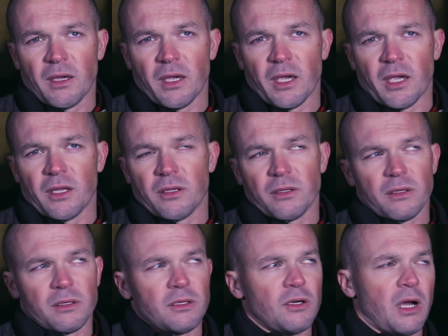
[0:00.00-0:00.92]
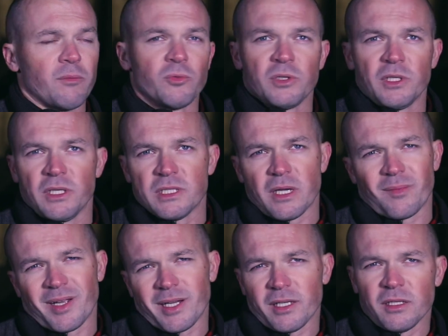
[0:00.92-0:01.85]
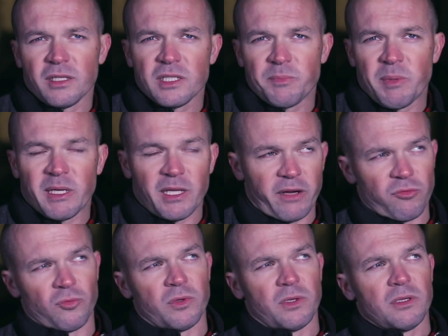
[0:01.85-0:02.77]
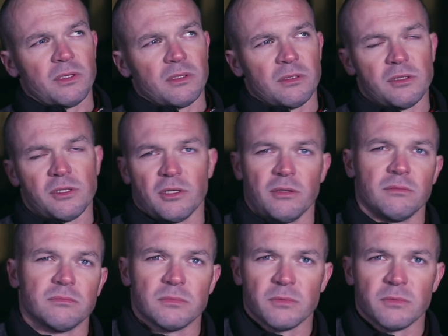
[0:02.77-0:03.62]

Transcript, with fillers: And you know, I'm a realist. I'm not going to expect that everyone, you know,